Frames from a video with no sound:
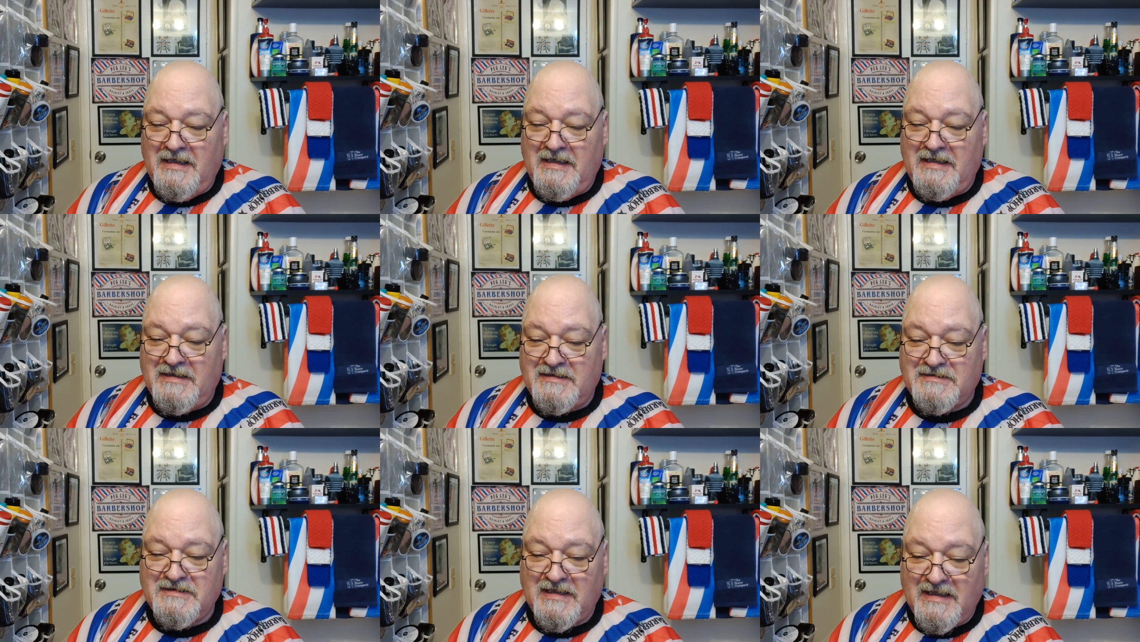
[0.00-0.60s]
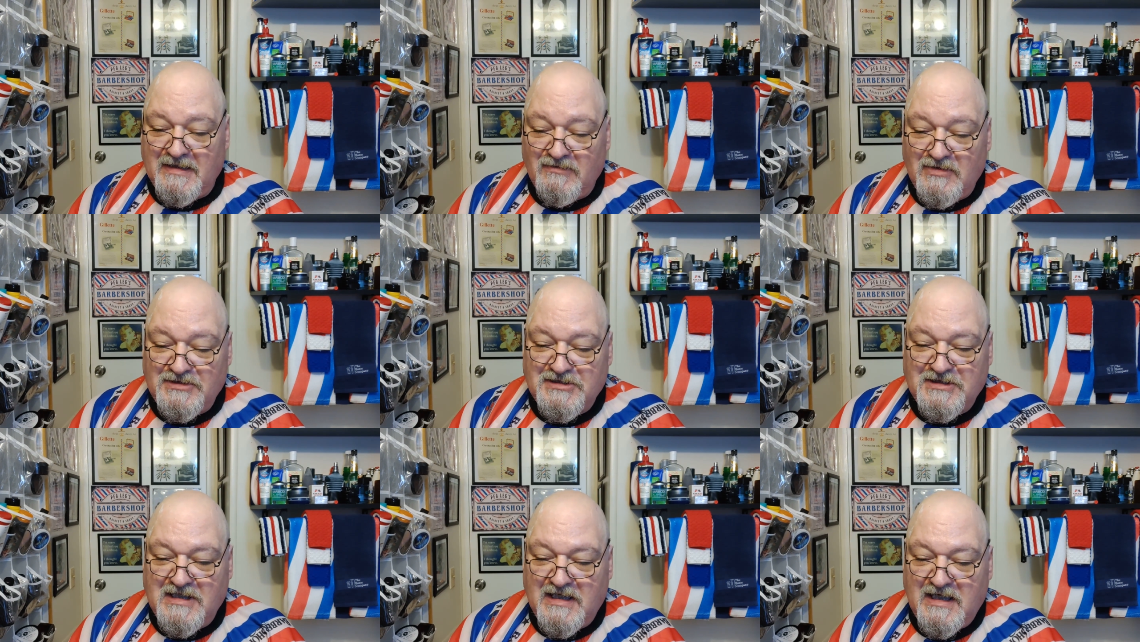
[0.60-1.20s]
is
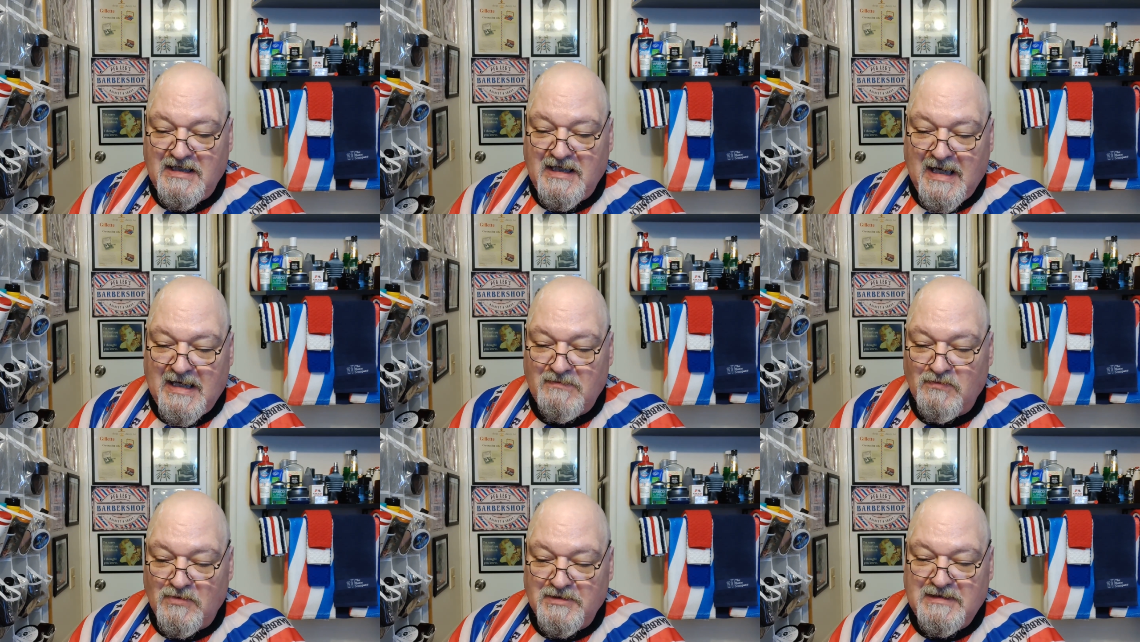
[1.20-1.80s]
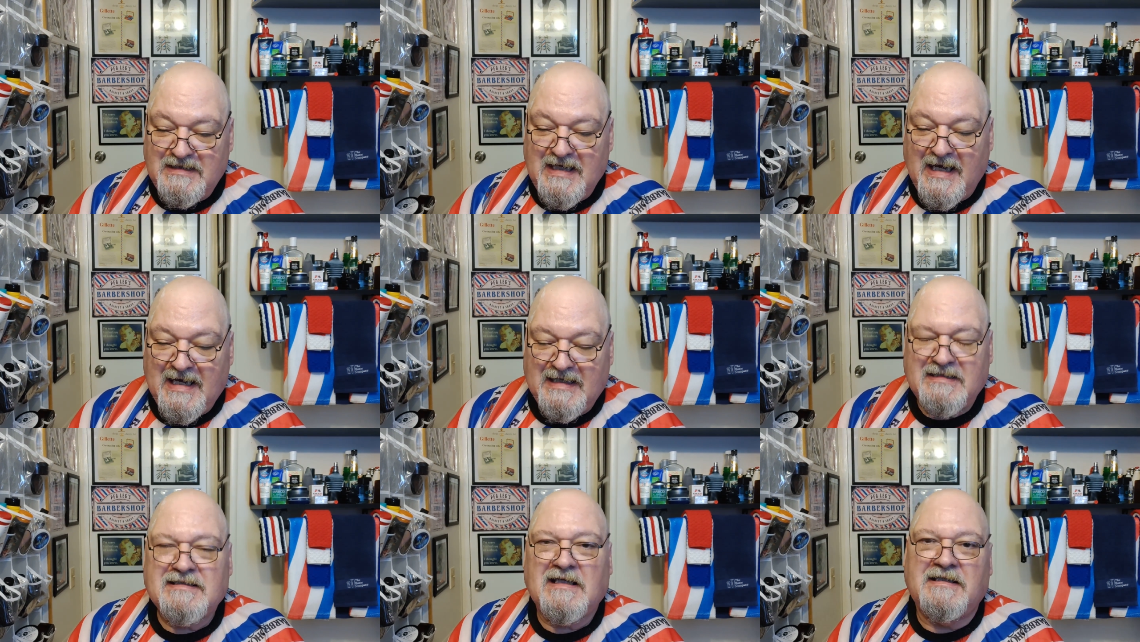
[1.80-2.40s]
English King Edward
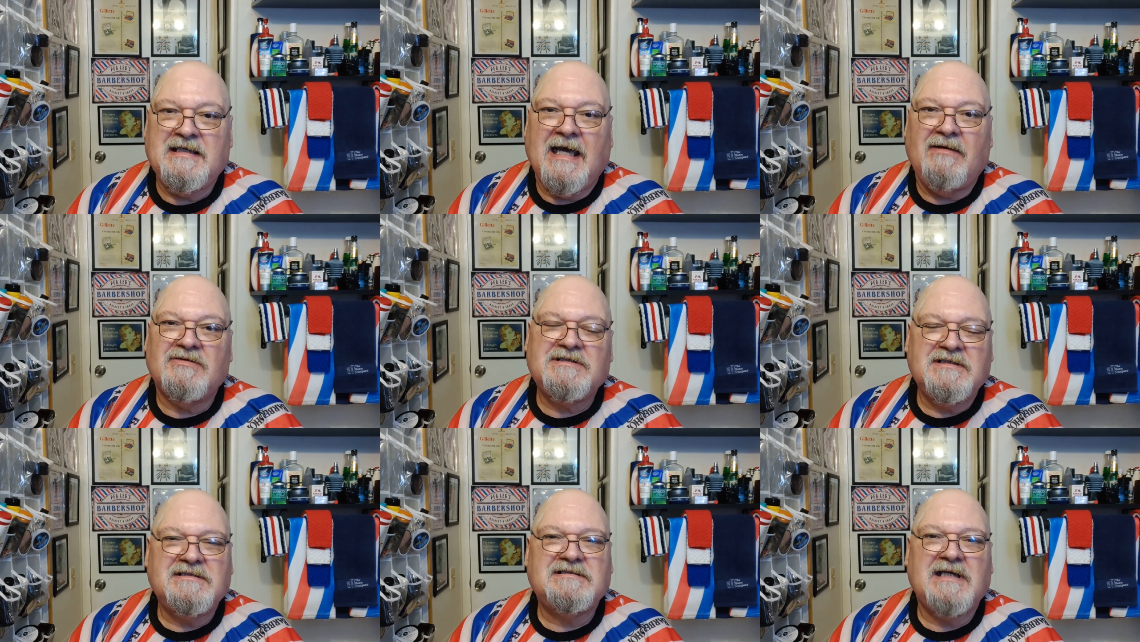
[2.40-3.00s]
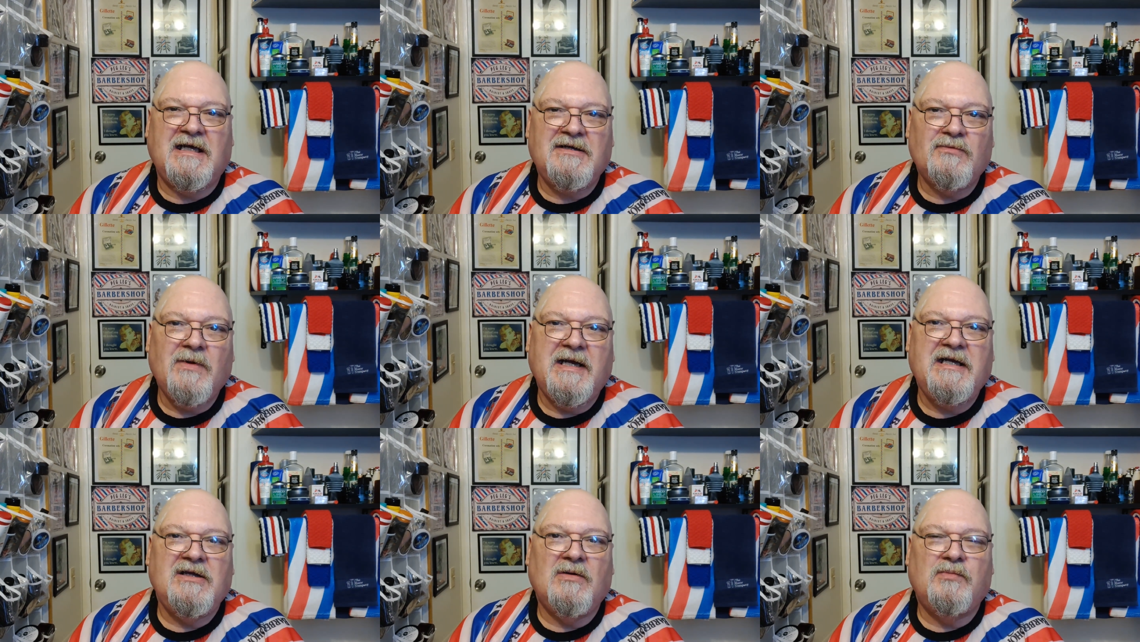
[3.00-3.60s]
VIII announces on a
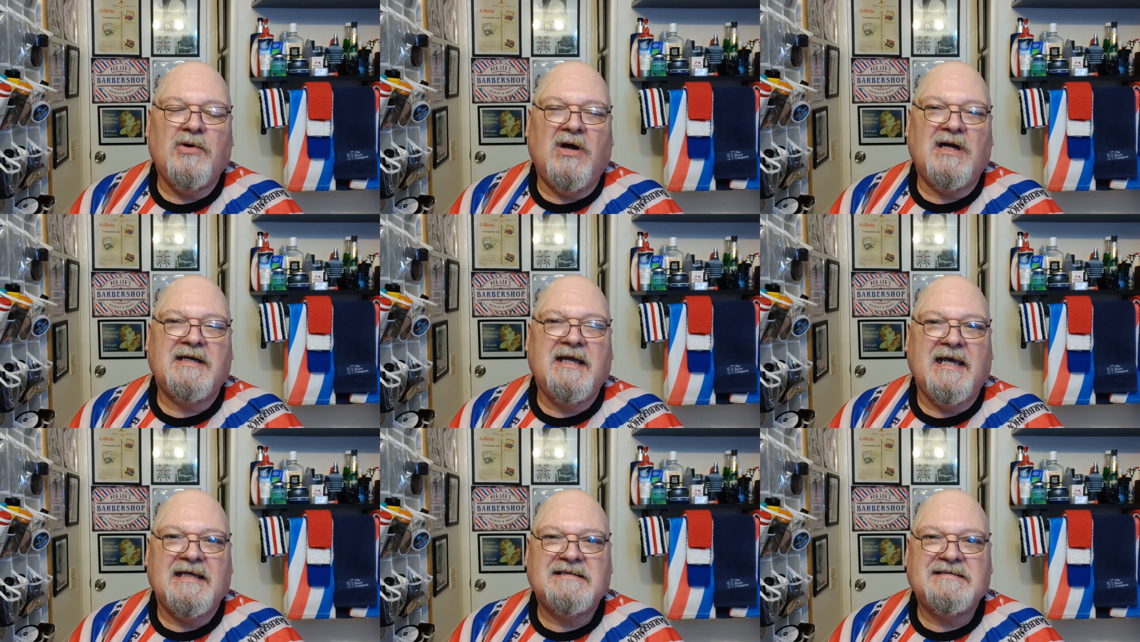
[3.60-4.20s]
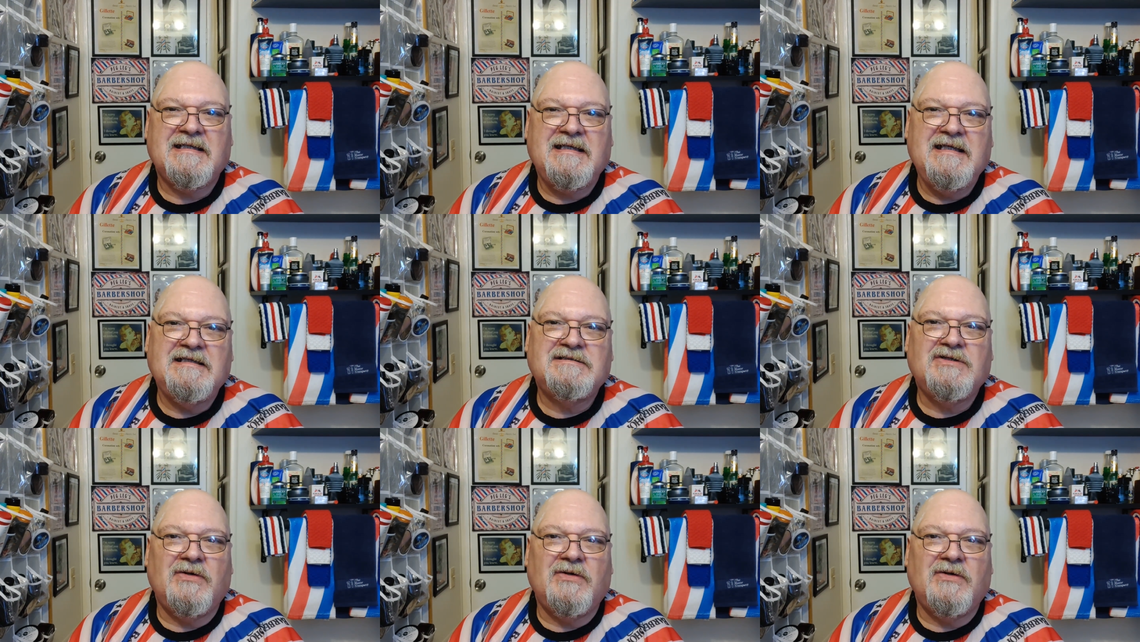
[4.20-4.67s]
radio broadcast that he is